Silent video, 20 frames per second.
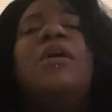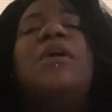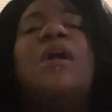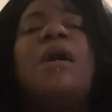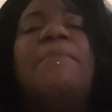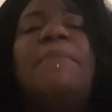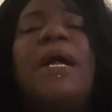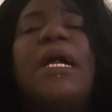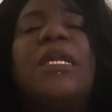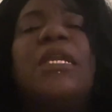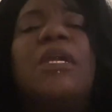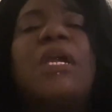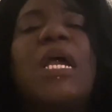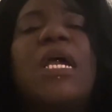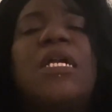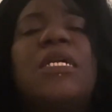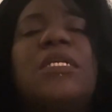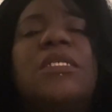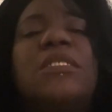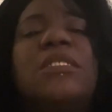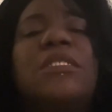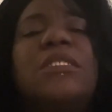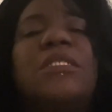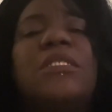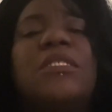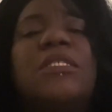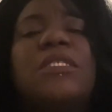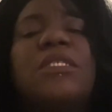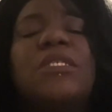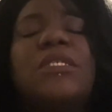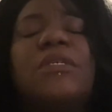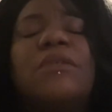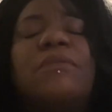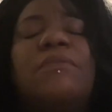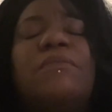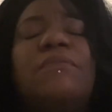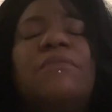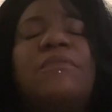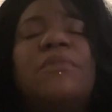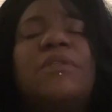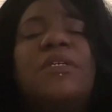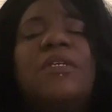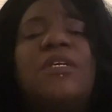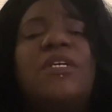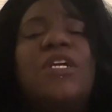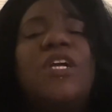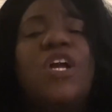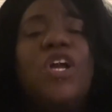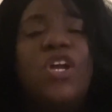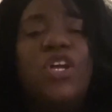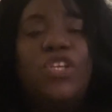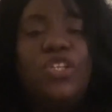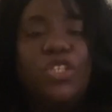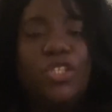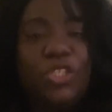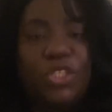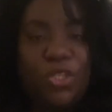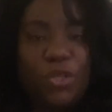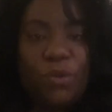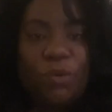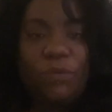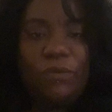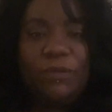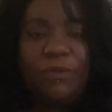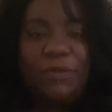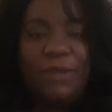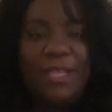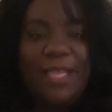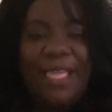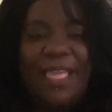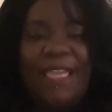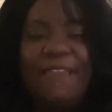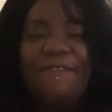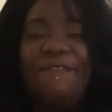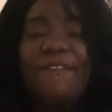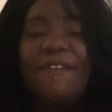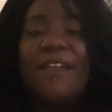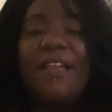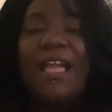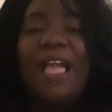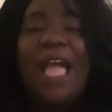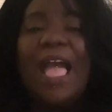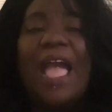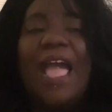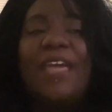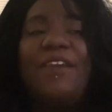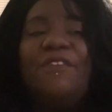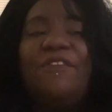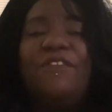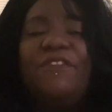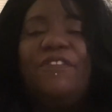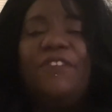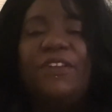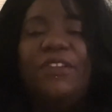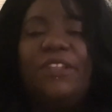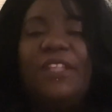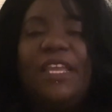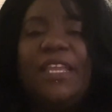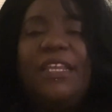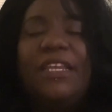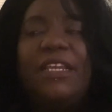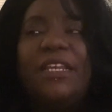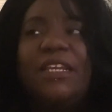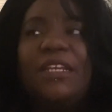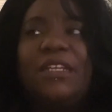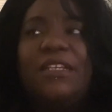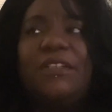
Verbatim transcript: I'm back, you guys. So, if I don't feel like